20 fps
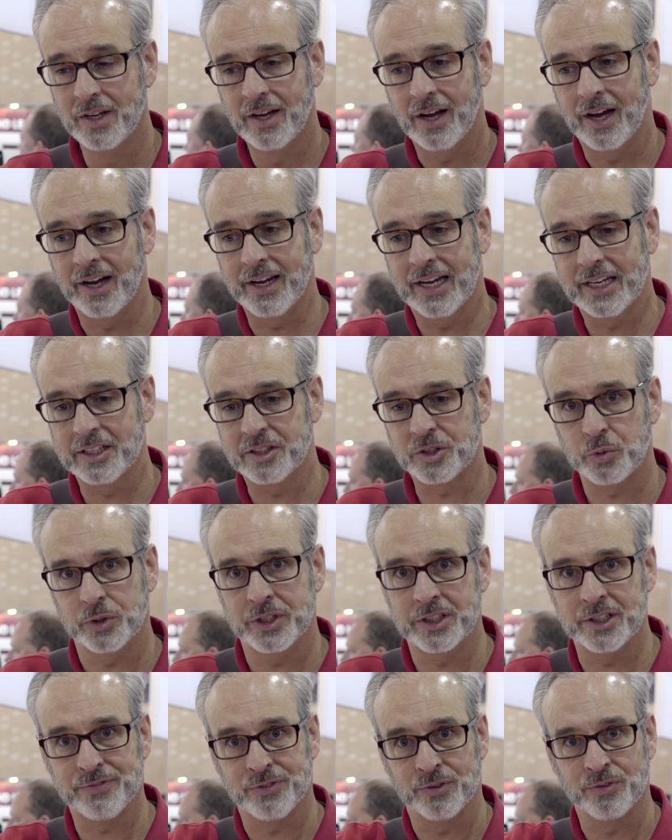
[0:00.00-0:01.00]
I had 3
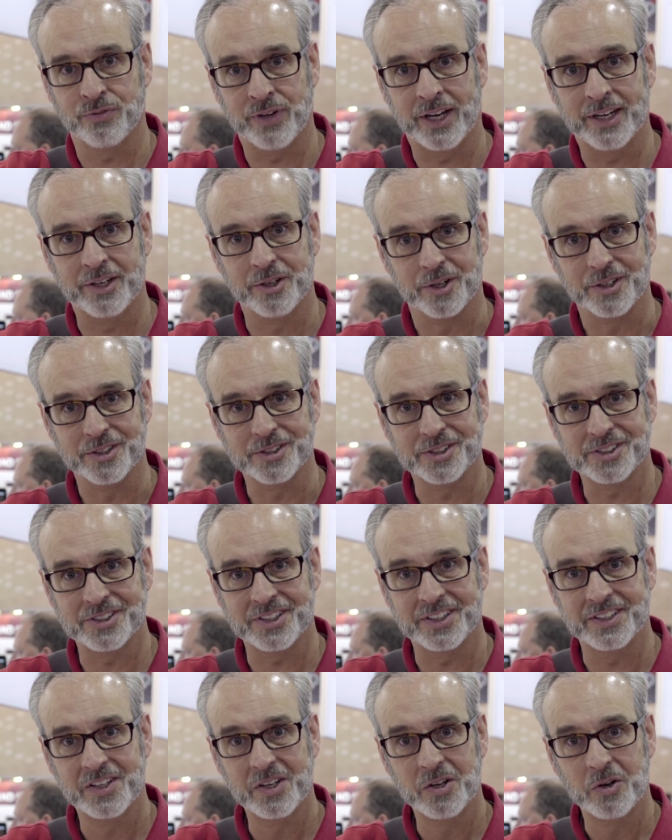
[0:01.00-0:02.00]
different vendors,
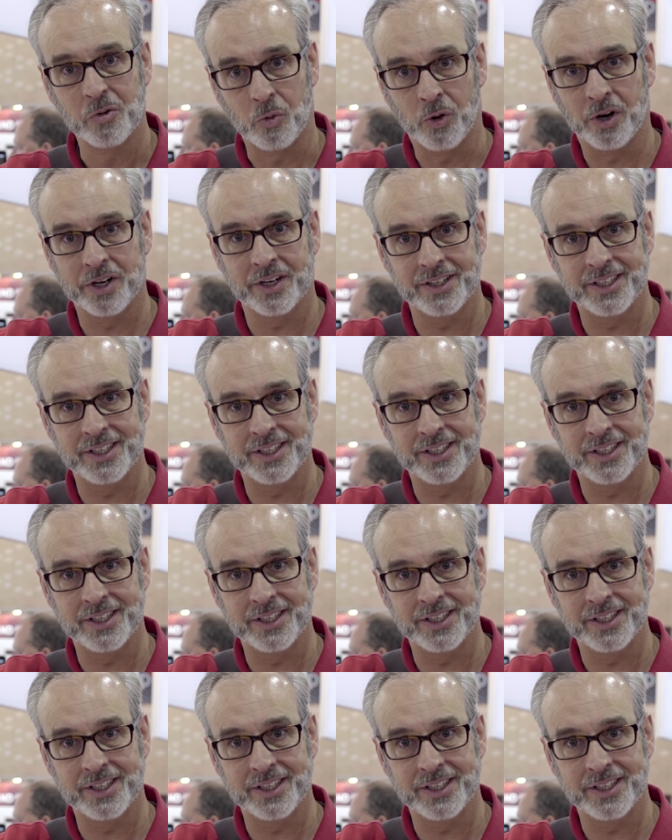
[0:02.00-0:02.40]
one